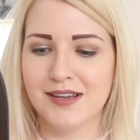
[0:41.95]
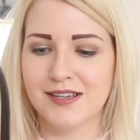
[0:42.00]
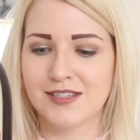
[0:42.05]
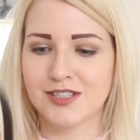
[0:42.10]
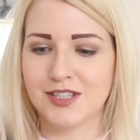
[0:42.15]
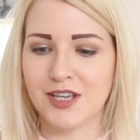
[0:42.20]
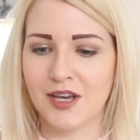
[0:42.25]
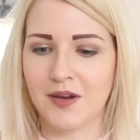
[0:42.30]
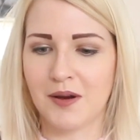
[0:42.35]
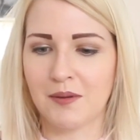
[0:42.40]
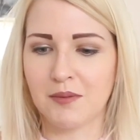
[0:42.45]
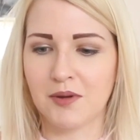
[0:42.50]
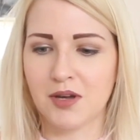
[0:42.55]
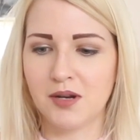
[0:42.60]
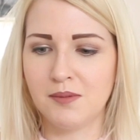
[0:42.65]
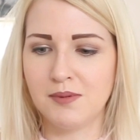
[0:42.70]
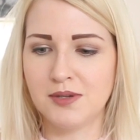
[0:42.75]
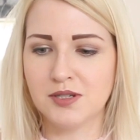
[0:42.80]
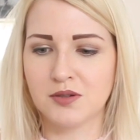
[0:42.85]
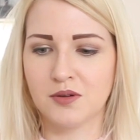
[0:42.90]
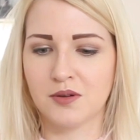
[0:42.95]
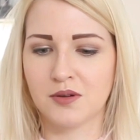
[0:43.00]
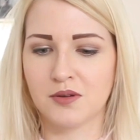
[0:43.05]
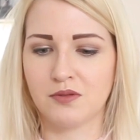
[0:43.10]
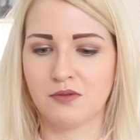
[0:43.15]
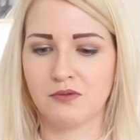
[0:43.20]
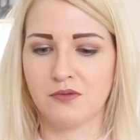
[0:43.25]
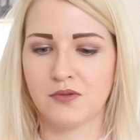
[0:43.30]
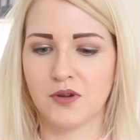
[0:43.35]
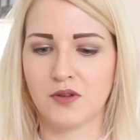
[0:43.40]
So I'm going to be
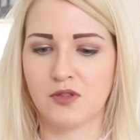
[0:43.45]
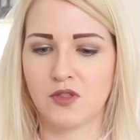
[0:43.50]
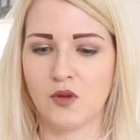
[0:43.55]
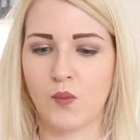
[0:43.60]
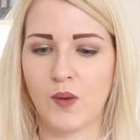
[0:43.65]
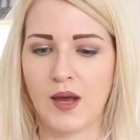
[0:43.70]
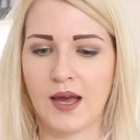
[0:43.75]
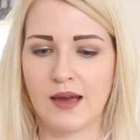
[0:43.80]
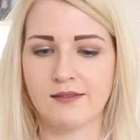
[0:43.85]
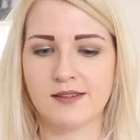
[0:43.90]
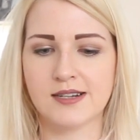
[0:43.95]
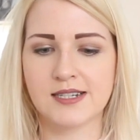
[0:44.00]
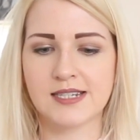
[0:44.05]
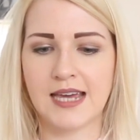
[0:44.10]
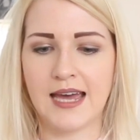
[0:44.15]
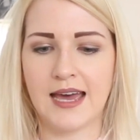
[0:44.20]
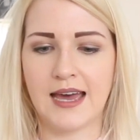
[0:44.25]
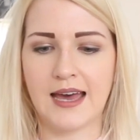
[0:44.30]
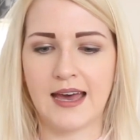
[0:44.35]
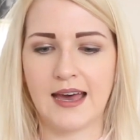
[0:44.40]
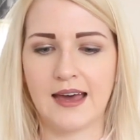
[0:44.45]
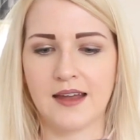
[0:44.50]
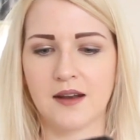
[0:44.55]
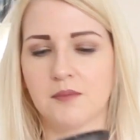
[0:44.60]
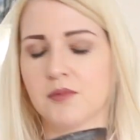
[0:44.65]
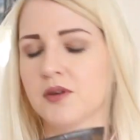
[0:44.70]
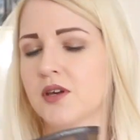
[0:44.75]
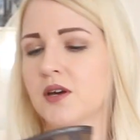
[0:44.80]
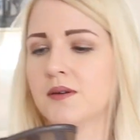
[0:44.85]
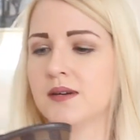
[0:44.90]
talking through the wear and tear, and
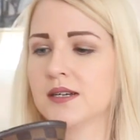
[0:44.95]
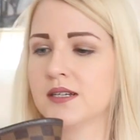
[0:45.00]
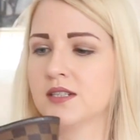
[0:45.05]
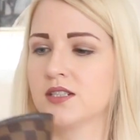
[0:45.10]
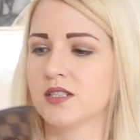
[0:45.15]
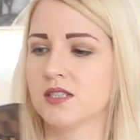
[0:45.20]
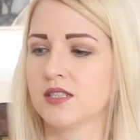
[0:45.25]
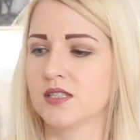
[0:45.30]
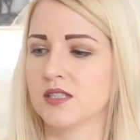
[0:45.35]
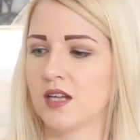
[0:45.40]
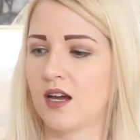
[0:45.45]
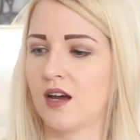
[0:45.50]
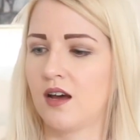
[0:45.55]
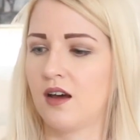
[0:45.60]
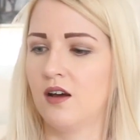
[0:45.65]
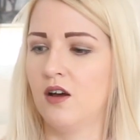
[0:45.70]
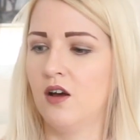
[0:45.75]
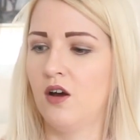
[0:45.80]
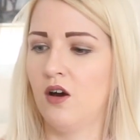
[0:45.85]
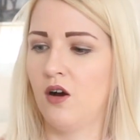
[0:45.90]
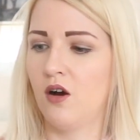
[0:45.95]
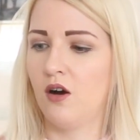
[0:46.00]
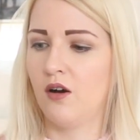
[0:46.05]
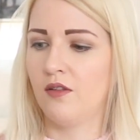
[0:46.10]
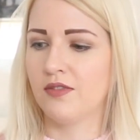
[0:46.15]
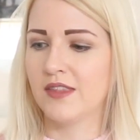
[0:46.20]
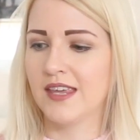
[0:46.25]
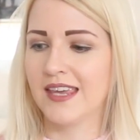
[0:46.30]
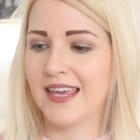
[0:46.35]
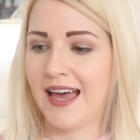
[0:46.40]
I'm going to start
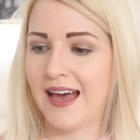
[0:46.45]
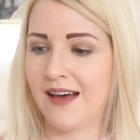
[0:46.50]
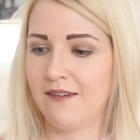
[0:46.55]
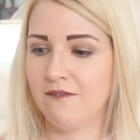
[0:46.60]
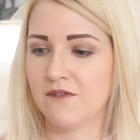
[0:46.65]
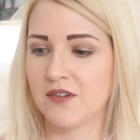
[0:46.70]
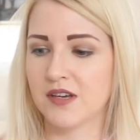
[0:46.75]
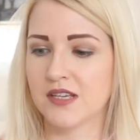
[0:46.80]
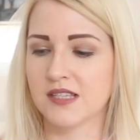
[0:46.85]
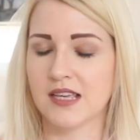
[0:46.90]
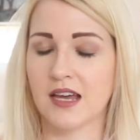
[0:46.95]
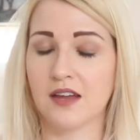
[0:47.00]
on the canvas.